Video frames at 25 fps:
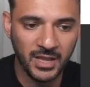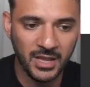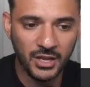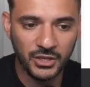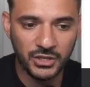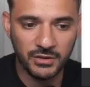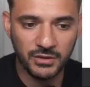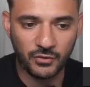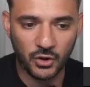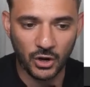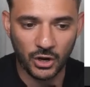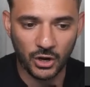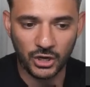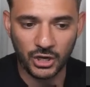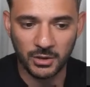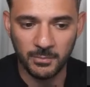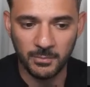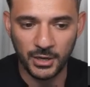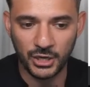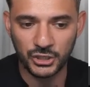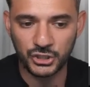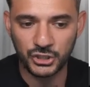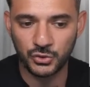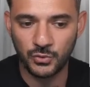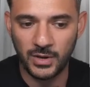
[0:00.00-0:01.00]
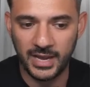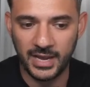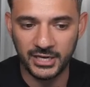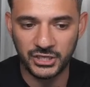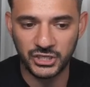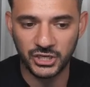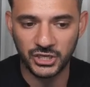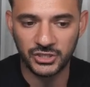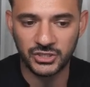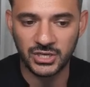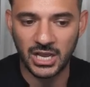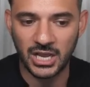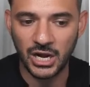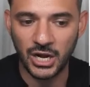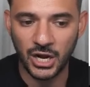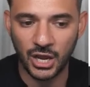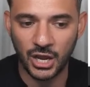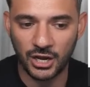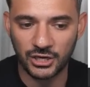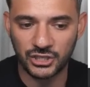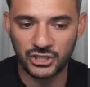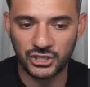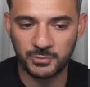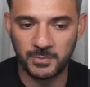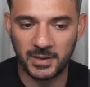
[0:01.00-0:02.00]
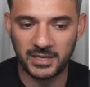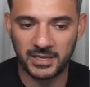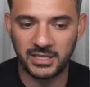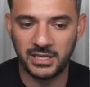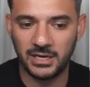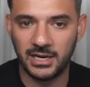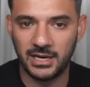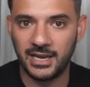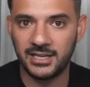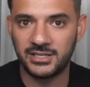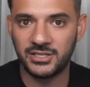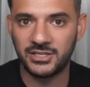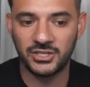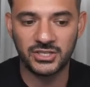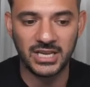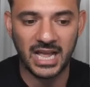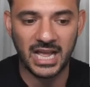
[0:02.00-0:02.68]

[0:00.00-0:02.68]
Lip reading: You've got commercial hedgers, large speculators,